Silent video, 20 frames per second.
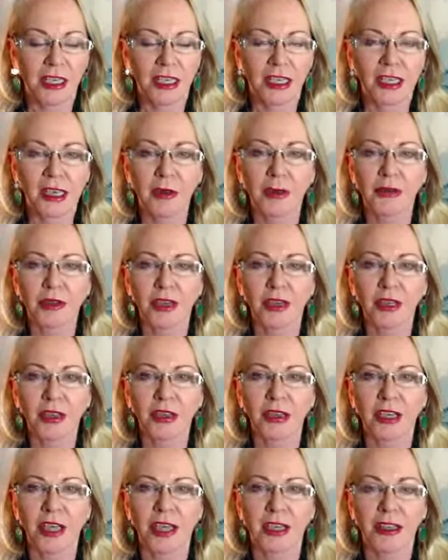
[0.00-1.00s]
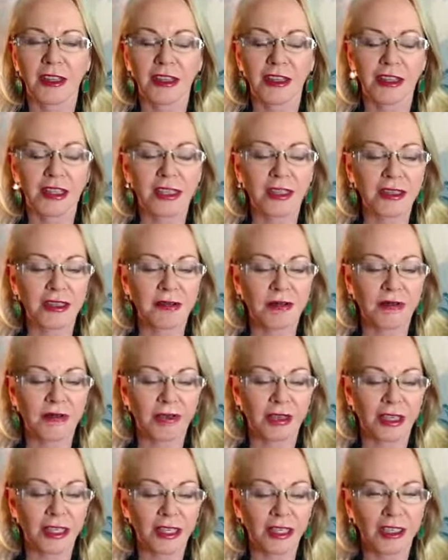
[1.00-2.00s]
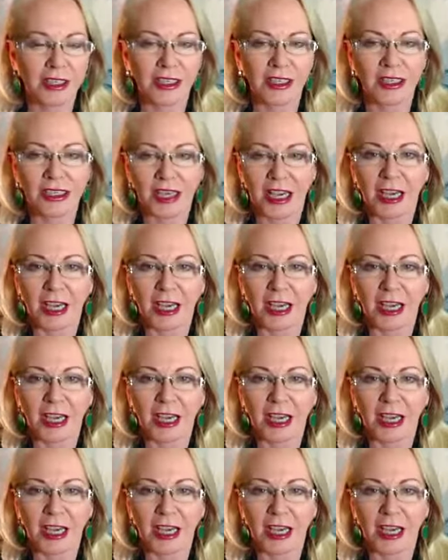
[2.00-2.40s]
Neptune, and this really just